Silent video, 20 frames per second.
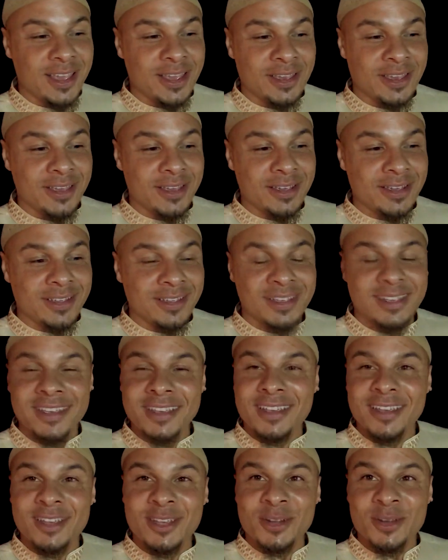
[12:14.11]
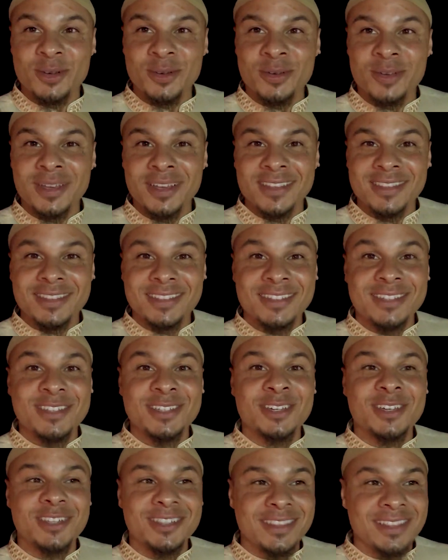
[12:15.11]
Uh, you know,
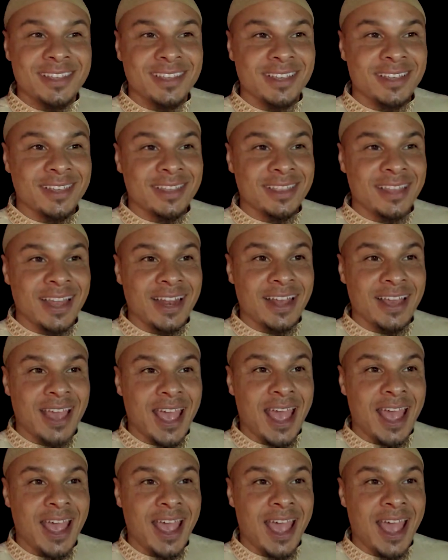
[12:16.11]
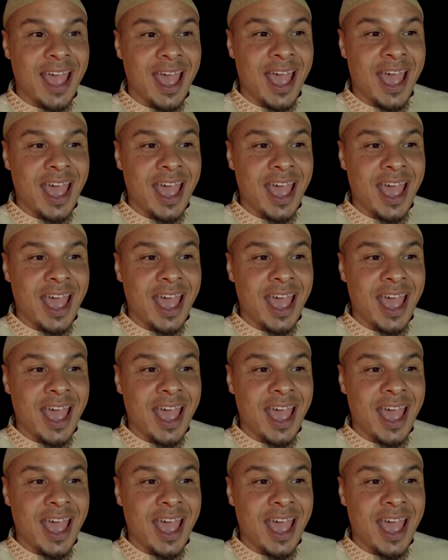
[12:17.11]
this is a good thing that I, I,